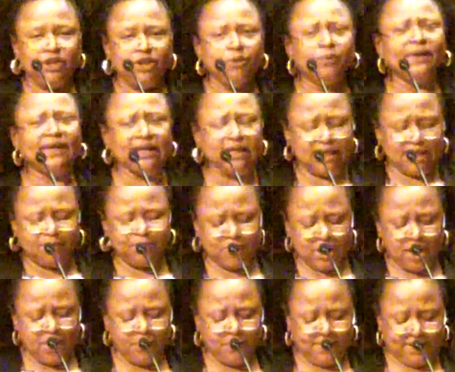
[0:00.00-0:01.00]
you want to keep
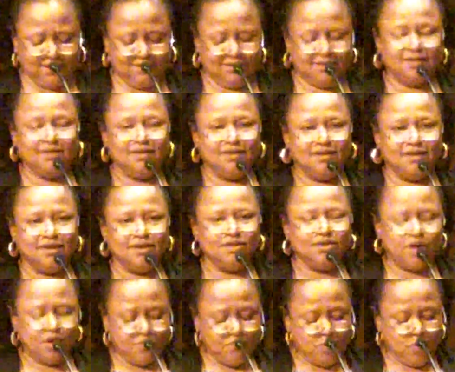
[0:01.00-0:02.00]
going,
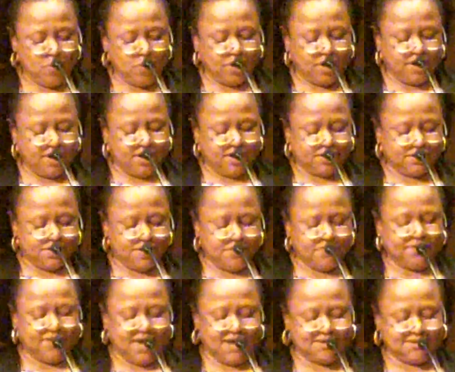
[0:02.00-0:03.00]
no more,
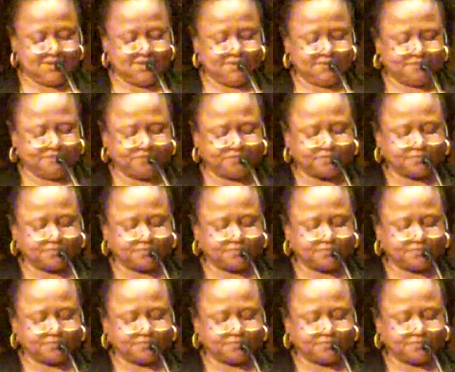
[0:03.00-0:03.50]
no less.